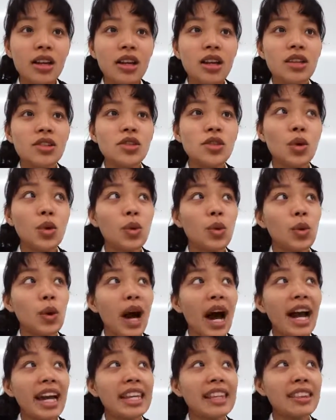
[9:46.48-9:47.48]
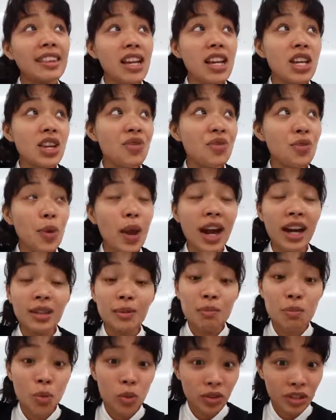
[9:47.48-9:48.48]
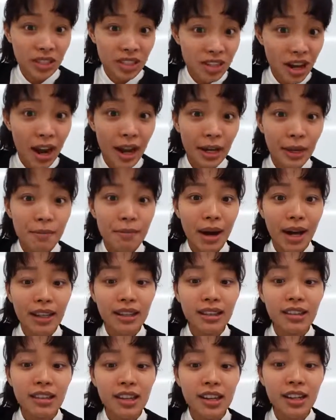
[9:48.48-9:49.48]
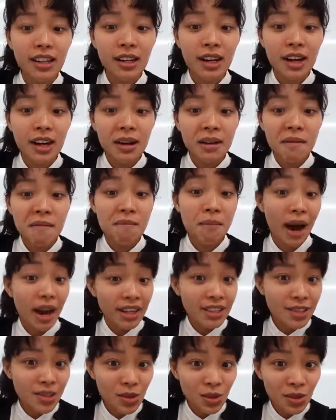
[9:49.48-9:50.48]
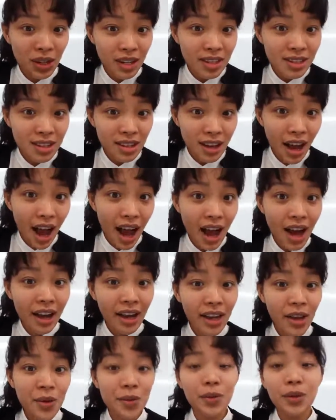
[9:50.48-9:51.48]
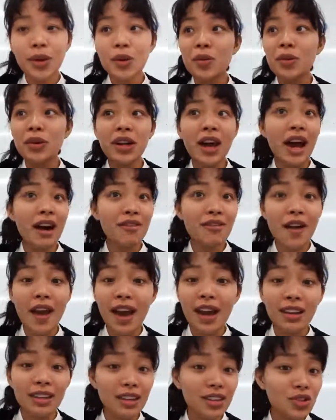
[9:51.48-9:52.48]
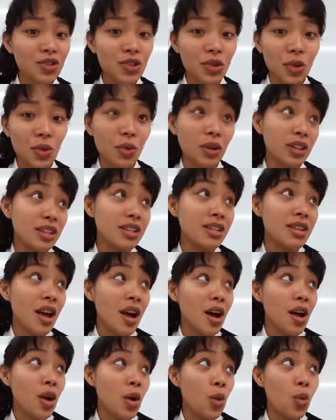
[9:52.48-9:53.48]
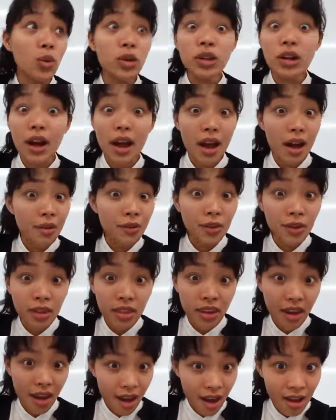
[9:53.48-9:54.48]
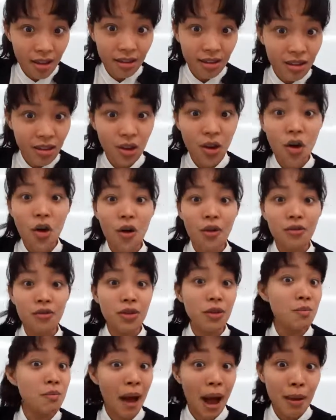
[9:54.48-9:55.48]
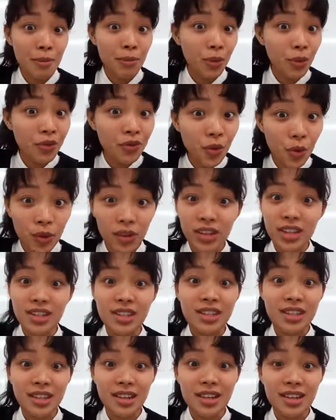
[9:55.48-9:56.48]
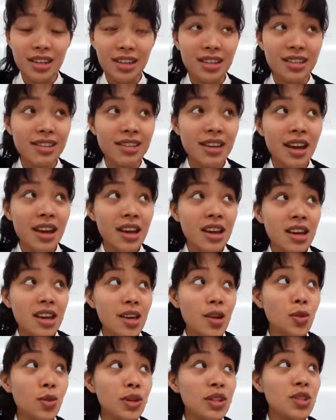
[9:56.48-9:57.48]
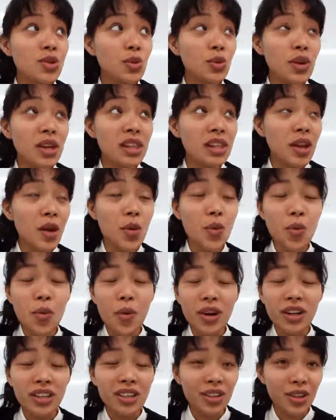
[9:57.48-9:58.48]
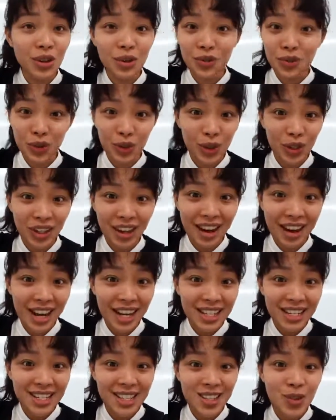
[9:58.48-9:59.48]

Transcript: So I think if we had more time, I think my students and I, we would have headed towards wherever the end of the bamboo forest is. It was really wonderful, guys.